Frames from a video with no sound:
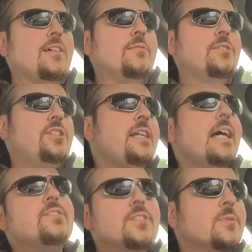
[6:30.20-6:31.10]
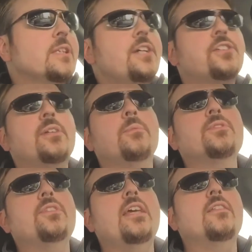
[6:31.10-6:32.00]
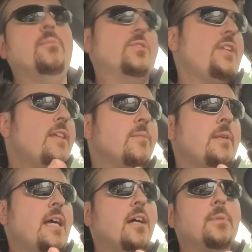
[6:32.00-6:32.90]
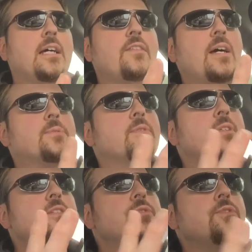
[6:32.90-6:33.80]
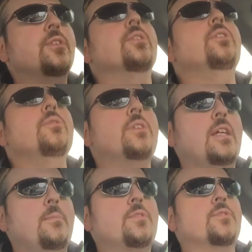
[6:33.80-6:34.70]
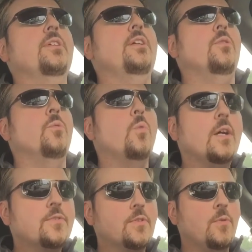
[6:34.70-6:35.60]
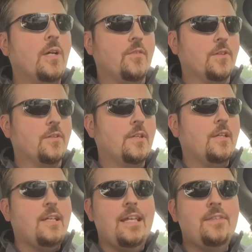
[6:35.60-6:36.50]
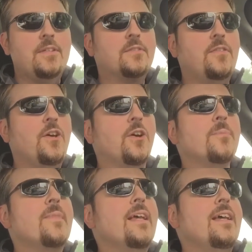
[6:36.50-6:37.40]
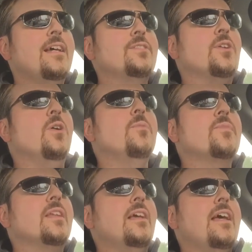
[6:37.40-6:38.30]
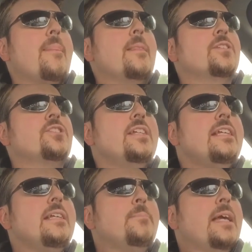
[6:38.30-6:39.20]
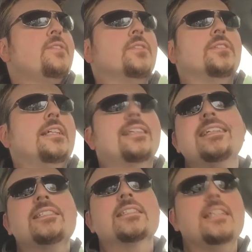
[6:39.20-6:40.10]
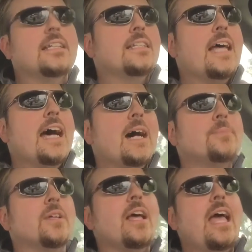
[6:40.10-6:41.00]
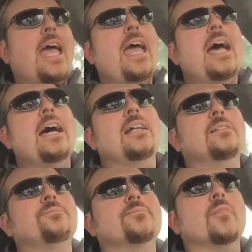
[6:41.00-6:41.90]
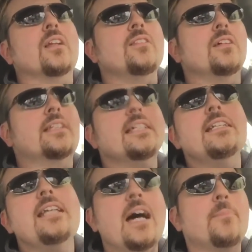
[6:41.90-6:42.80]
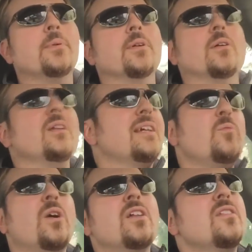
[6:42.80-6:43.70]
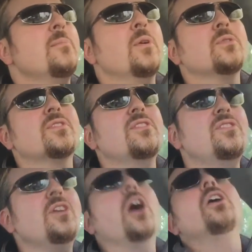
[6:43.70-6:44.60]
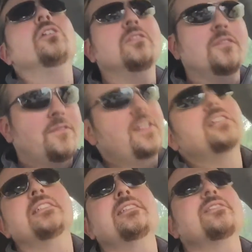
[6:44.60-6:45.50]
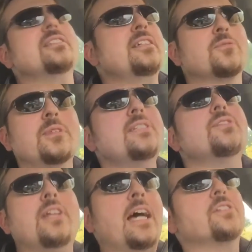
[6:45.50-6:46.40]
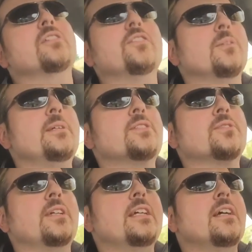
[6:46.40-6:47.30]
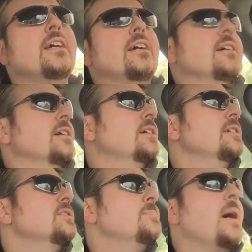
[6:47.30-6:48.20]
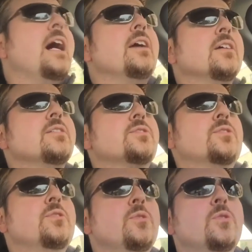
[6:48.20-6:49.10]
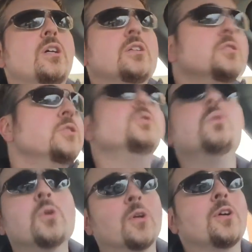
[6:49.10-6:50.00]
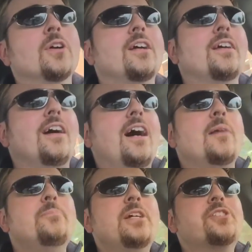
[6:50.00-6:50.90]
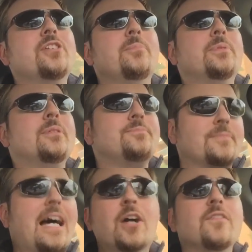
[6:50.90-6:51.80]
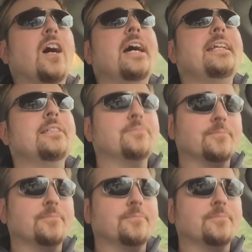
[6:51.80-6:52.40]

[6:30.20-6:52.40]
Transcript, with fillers: she has this relationship with Statham. Statham and Alba have absolutely zero chemistry whatsoever in this film. So she basically gets kidnapped, and the kidnapper, like one of the most dull villains in recent action film history, conspires to lure Bishop out of hiding